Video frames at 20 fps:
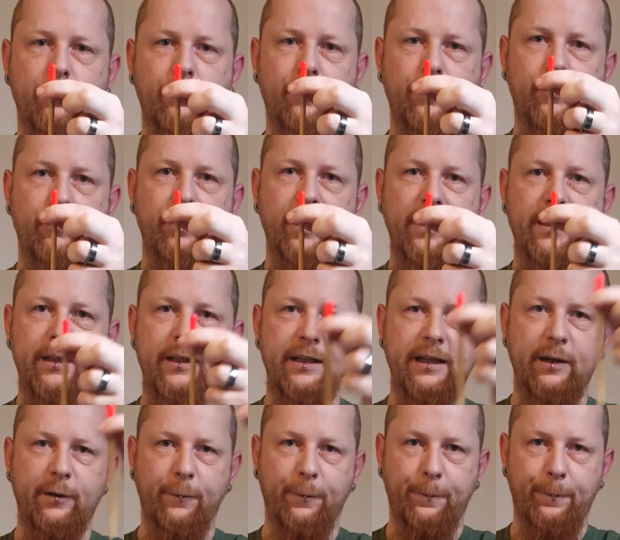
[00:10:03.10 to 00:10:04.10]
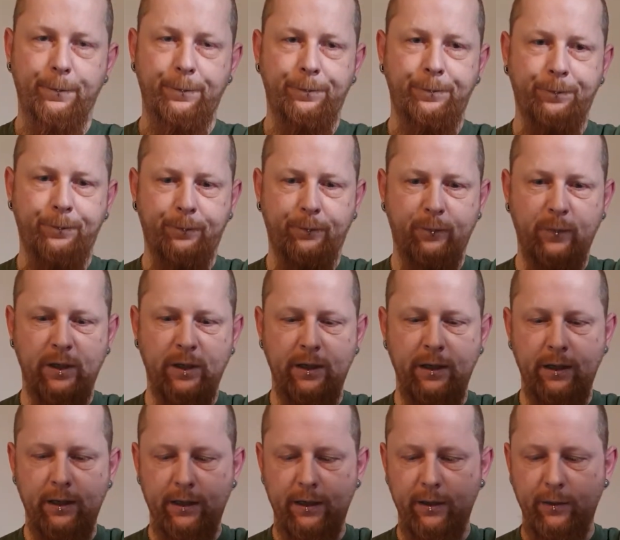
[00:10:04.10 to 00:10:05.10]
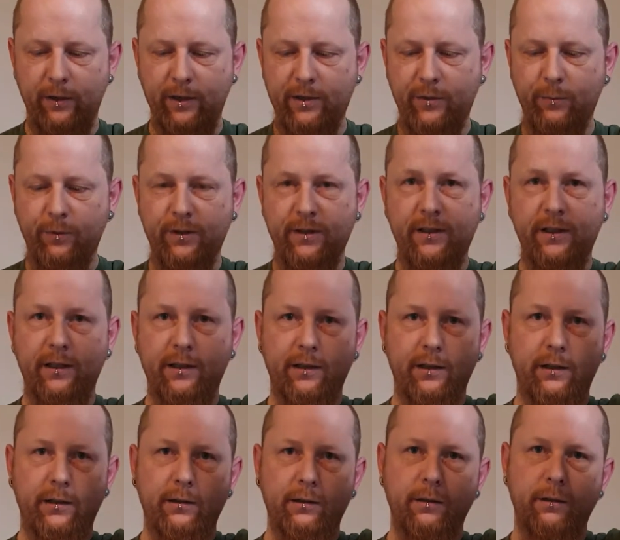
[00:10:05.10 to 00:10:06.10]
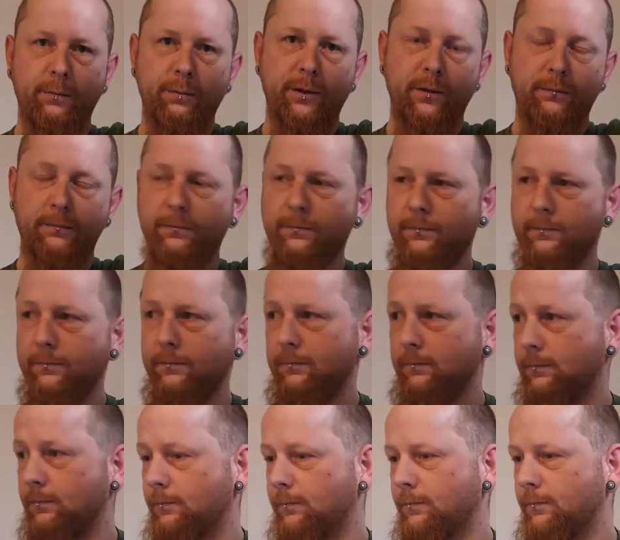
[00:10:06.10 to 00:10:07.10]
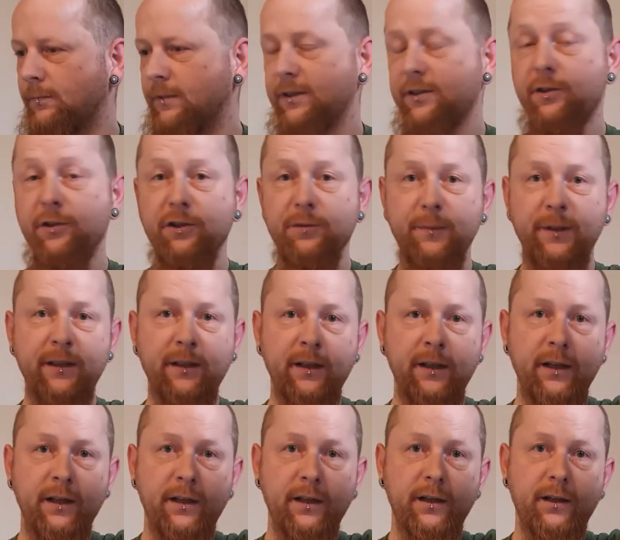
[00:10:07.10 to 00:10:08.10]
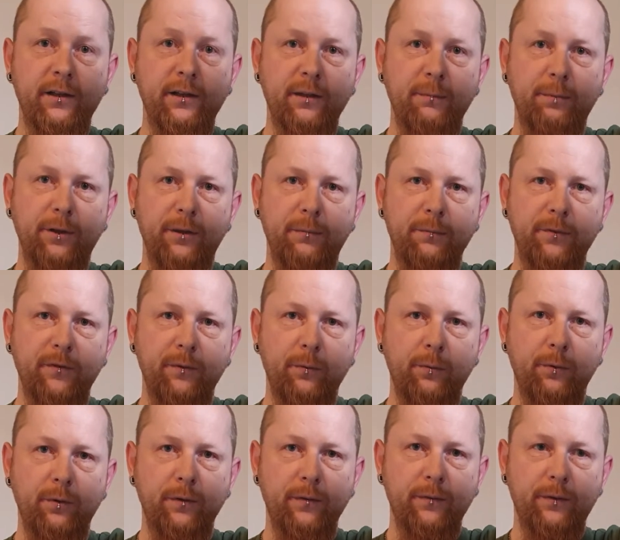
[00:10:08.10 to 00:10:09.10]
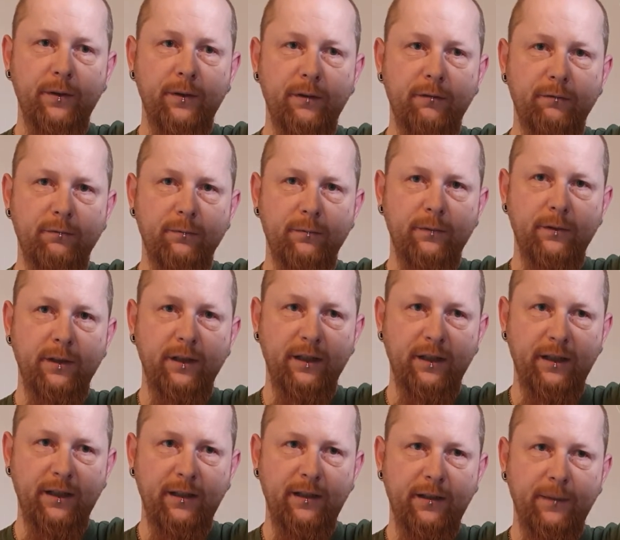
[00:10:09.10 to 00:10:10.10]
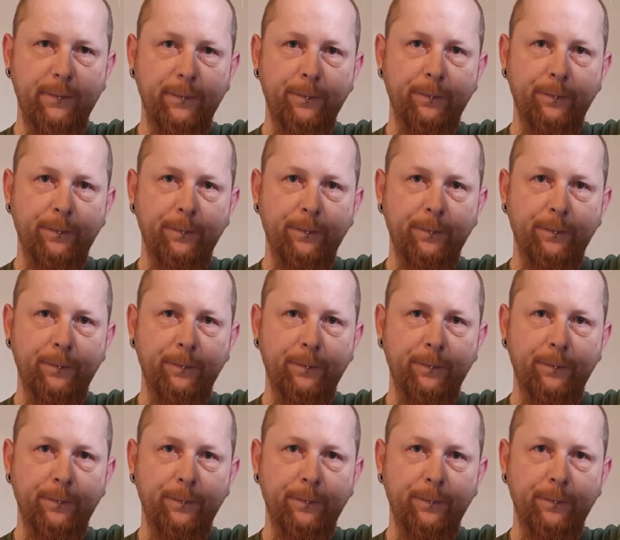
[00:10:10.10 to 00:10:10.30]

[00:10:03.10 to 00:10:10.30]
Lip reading: right down. Now, this will sit on the bottom, excuse me, on the bottom of the lake,